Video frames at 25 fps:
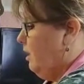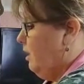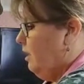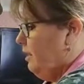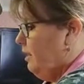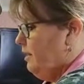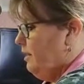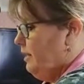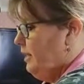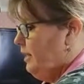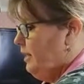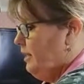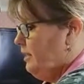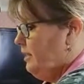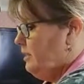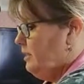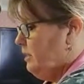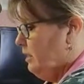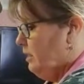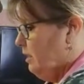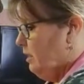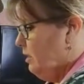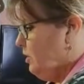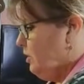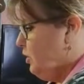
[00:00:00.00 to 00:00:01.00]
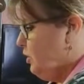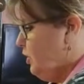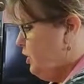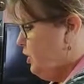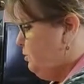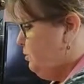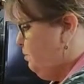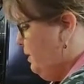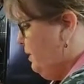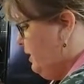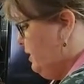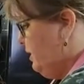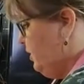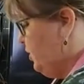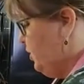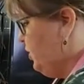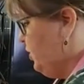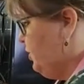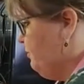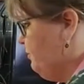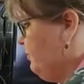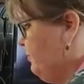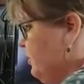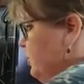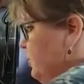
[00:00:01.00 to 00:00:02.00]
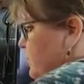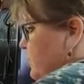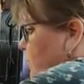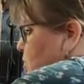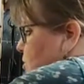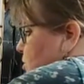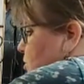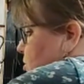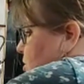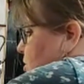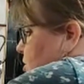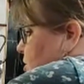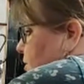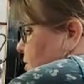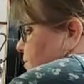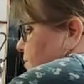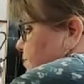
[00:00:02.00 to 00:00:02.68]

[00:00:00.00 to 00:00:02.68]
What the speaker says: I need a good pinch of salt.